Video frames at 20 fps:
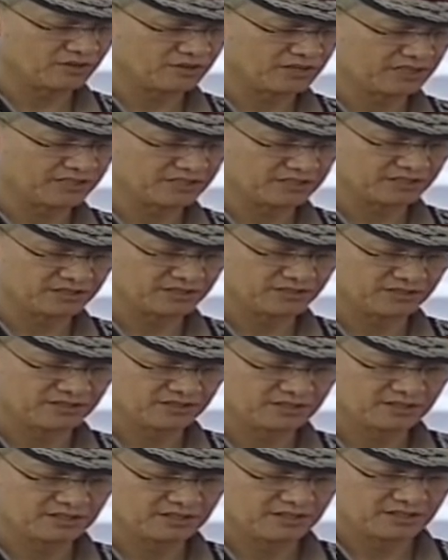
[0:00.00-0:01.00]
all others
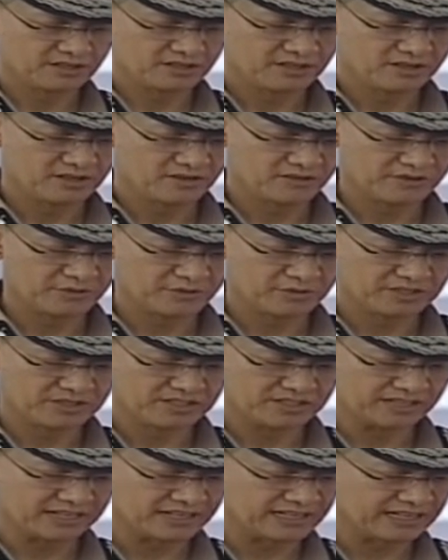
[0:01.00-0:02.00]
of
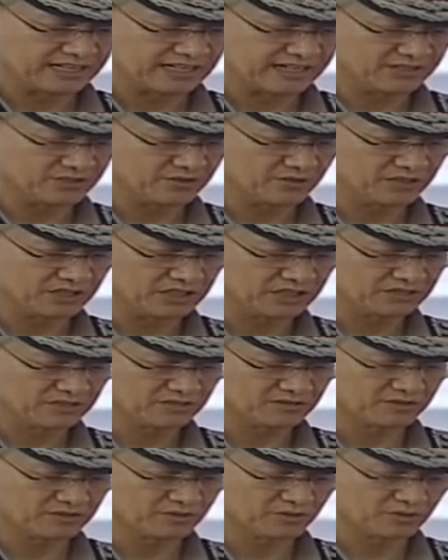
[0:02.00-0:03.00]
rupees 10 lakhs to each
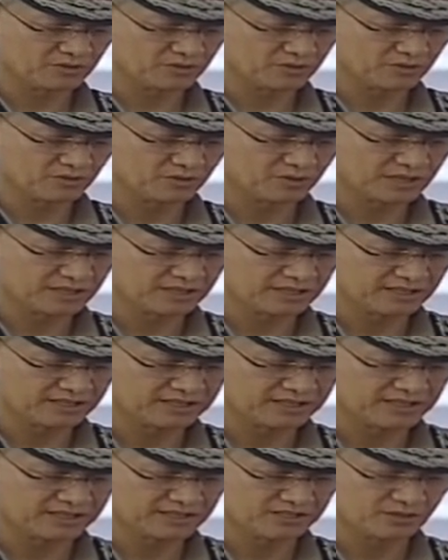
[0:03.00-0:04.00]
of the
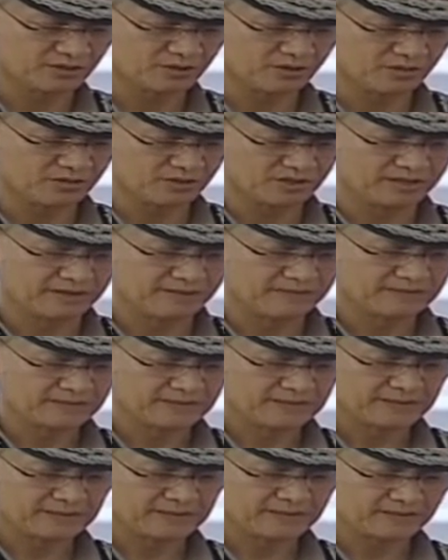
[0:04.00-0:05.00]
206 COVID
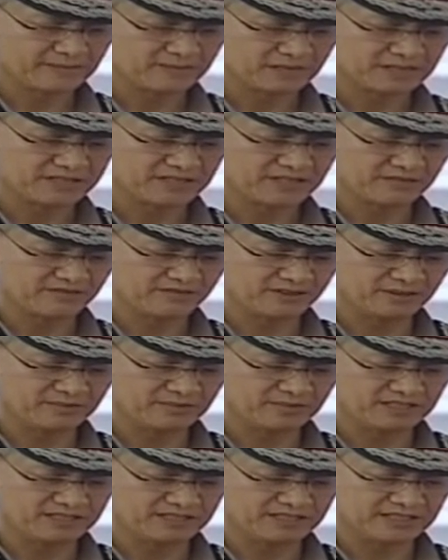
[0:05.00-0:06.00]
martyr
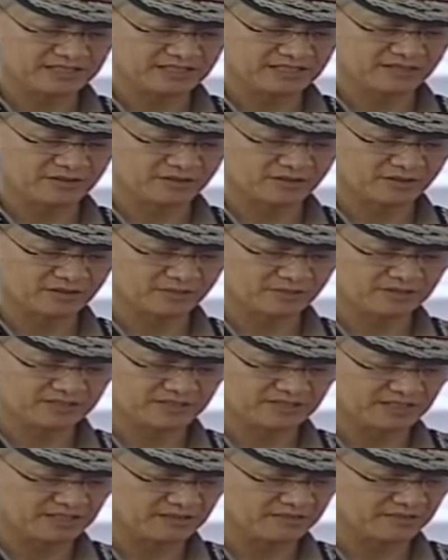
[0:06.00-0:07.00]
families, as Honorable
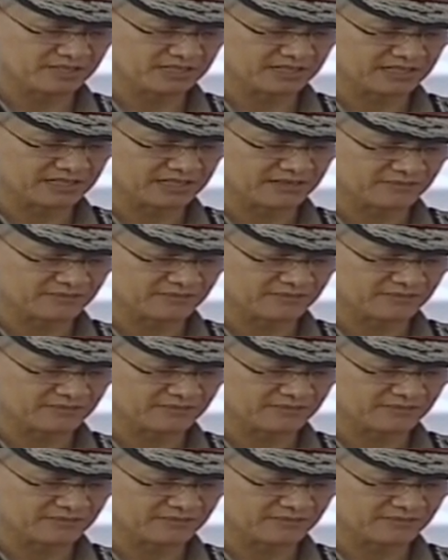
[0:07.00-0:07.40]
CM has